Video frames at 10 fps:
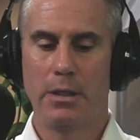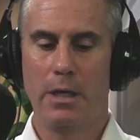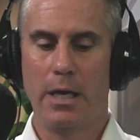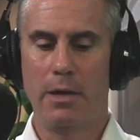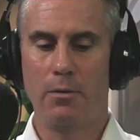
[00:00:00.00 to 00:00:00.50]

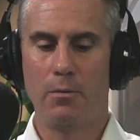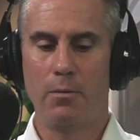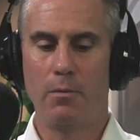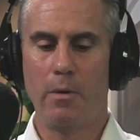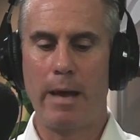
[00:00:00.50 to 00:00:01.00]

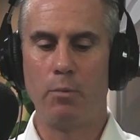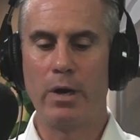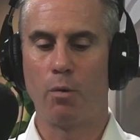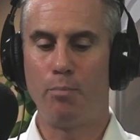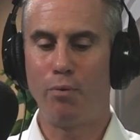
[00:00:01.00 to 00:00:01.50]
and
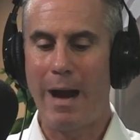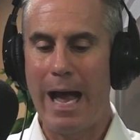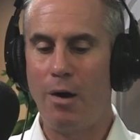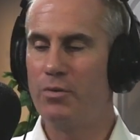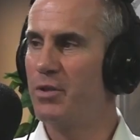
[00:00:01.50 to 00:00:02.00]
we are
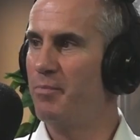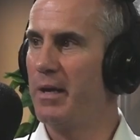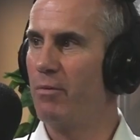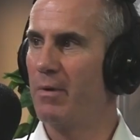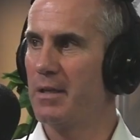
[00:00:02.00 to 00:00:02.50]
proud to
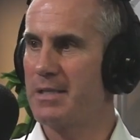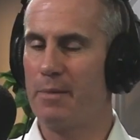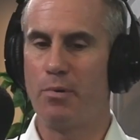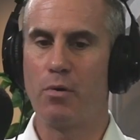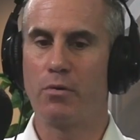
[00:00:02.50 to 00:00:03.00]
be real
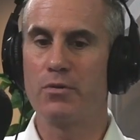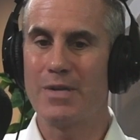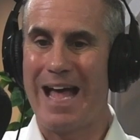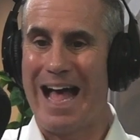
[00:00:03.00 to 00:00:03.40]
estate brokers